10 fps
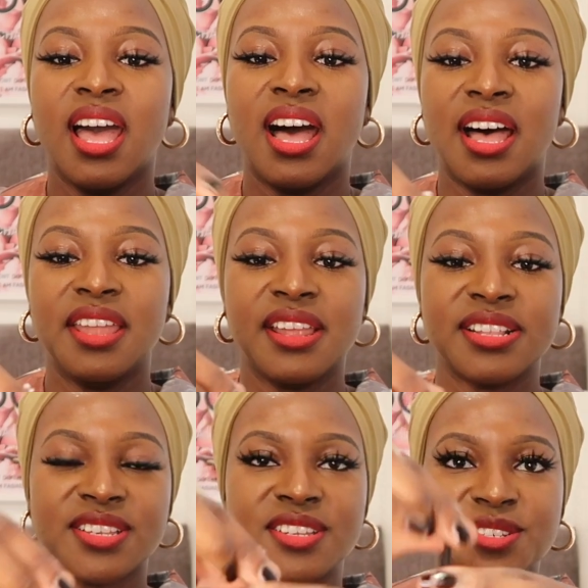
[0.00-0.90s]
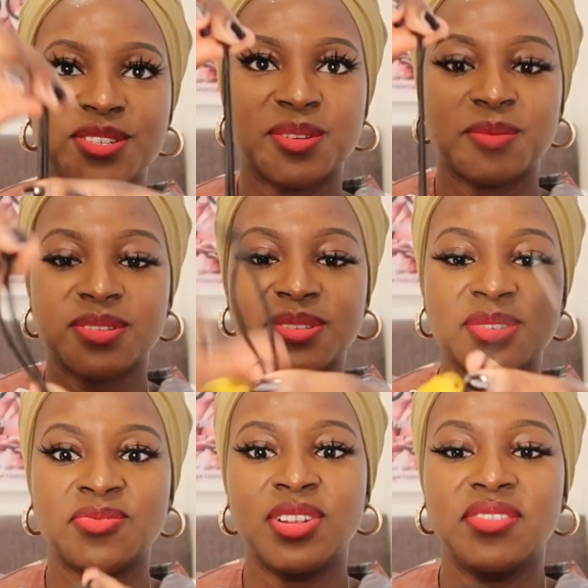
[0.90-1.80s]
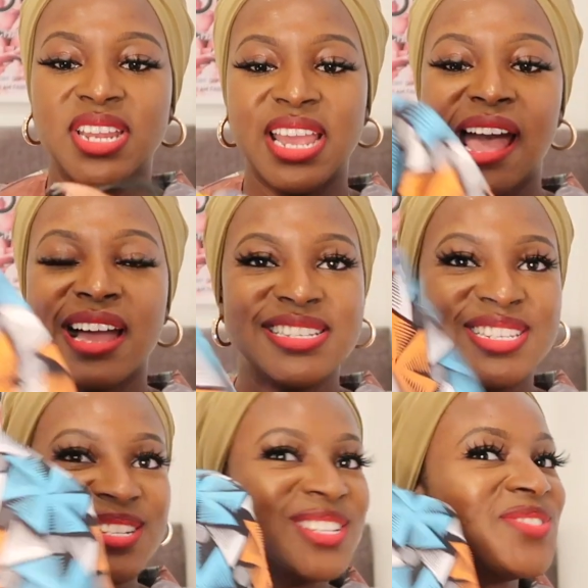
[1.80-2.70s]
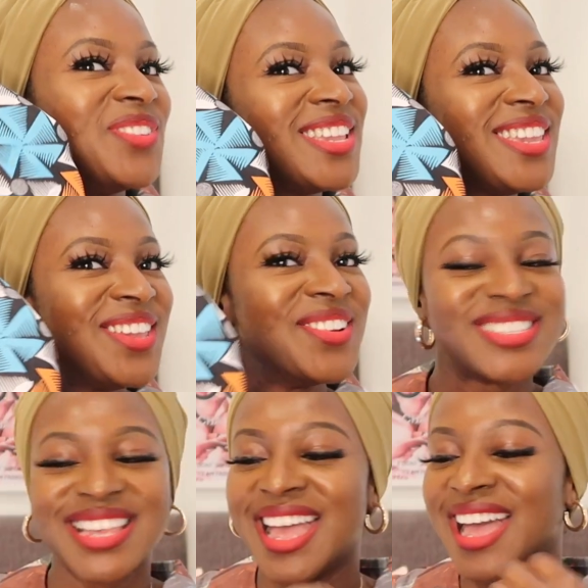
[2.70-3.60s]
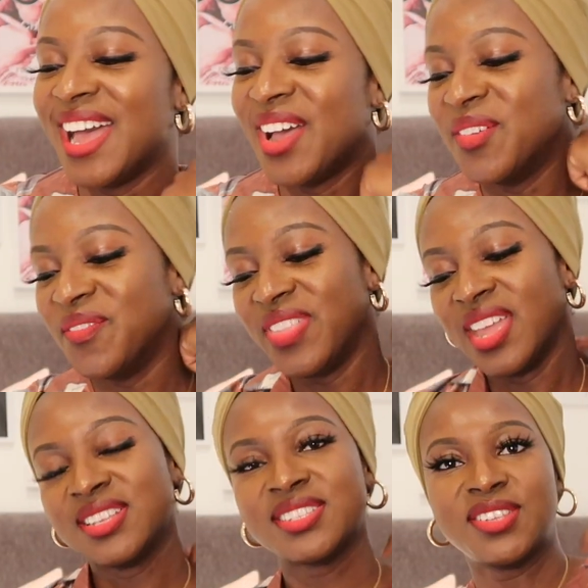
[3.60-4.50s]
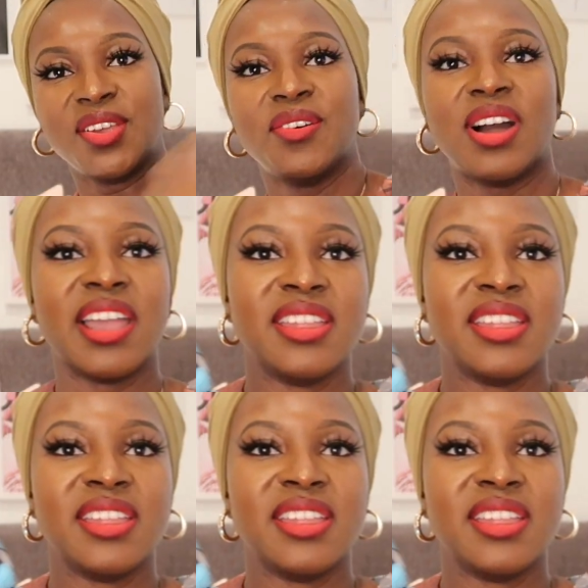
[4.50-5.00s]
and it's adjustable, so it's really, really ideal. It's really cute. So I